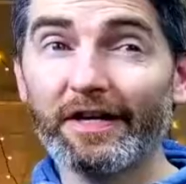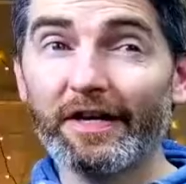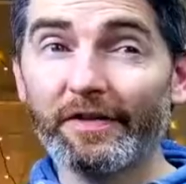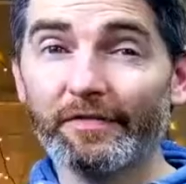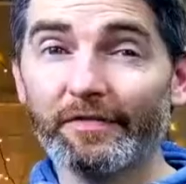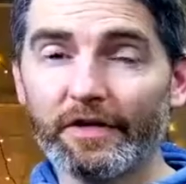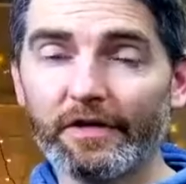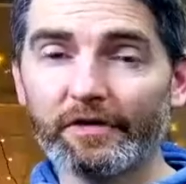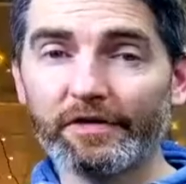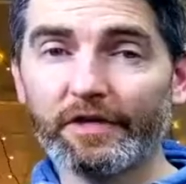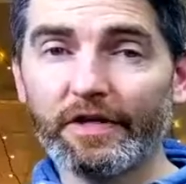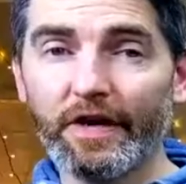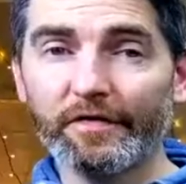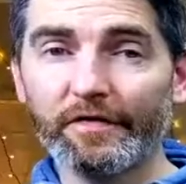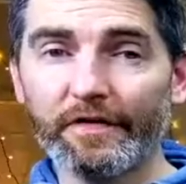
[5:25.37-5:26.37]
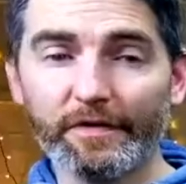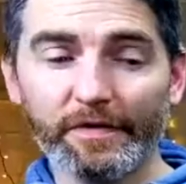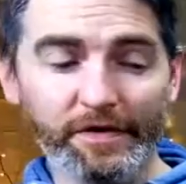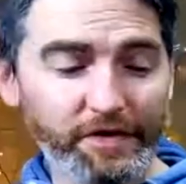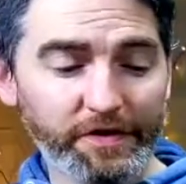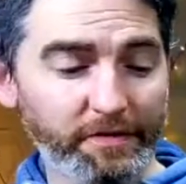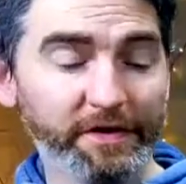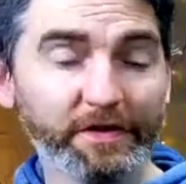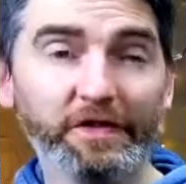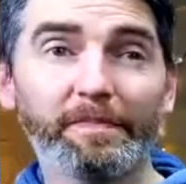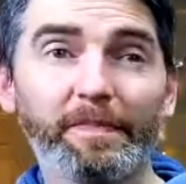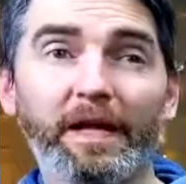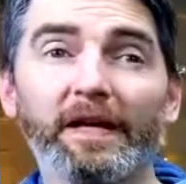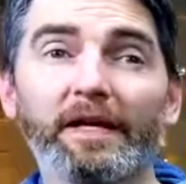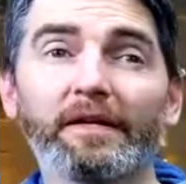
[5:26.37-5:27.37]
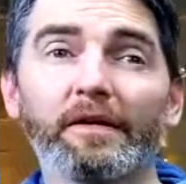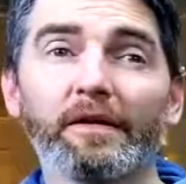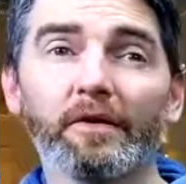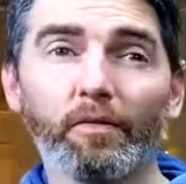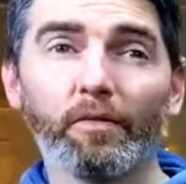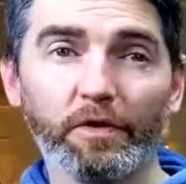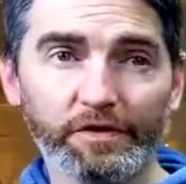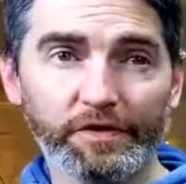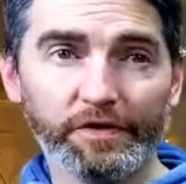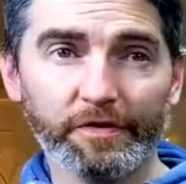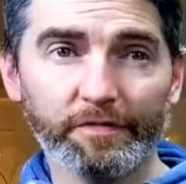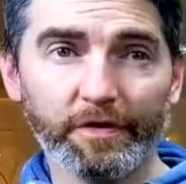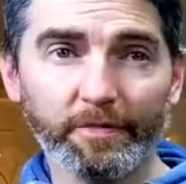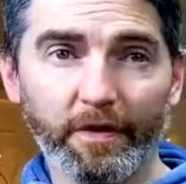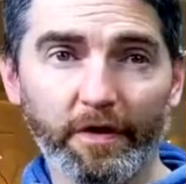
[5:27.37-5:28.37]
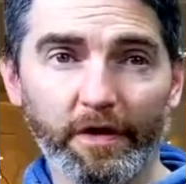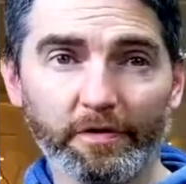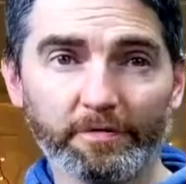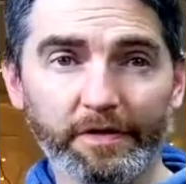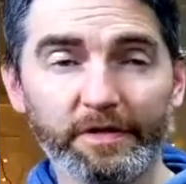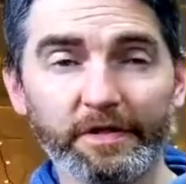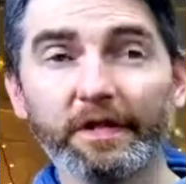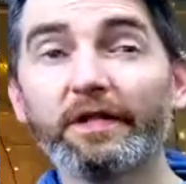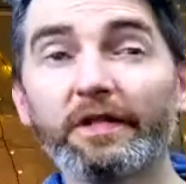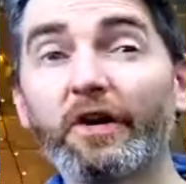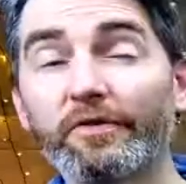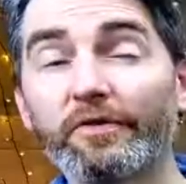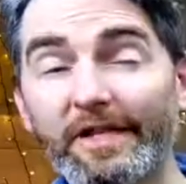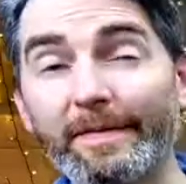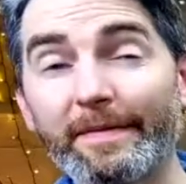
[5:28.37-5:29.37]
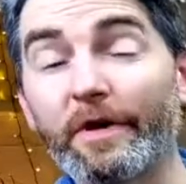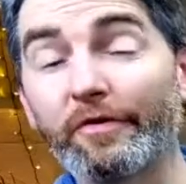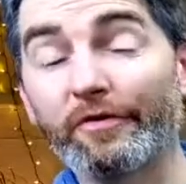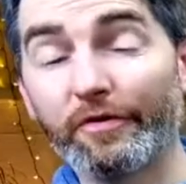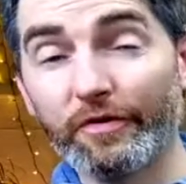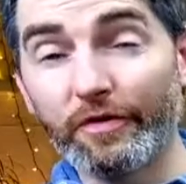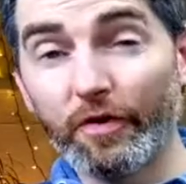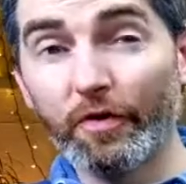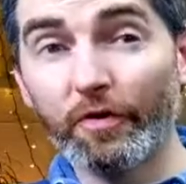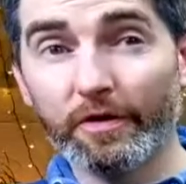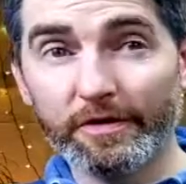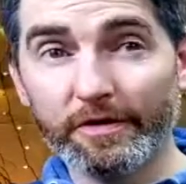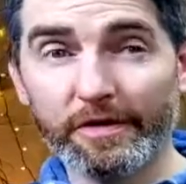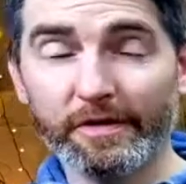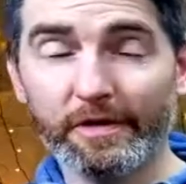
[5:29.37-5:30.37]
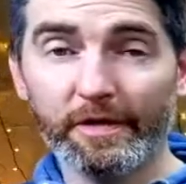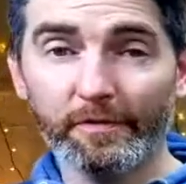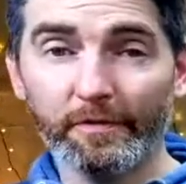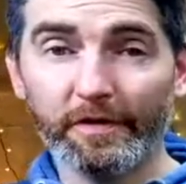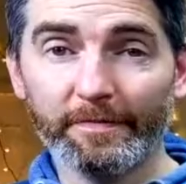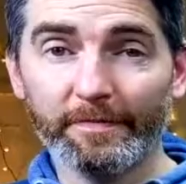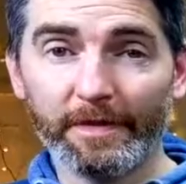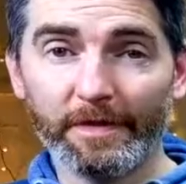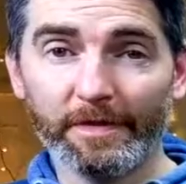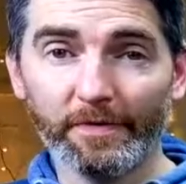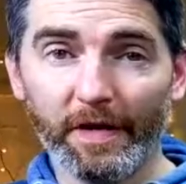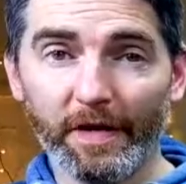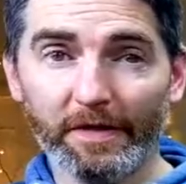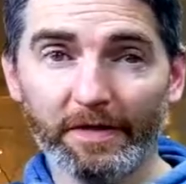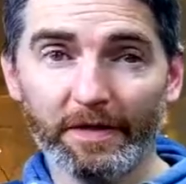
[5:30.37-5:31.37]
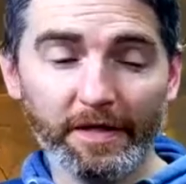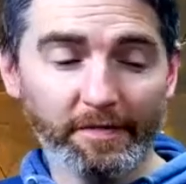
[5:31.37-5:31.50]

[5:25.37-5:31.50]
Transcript: If you're not too confident with the strumming, just play one strum per bar. Just kind of keep going through the chords with me as well.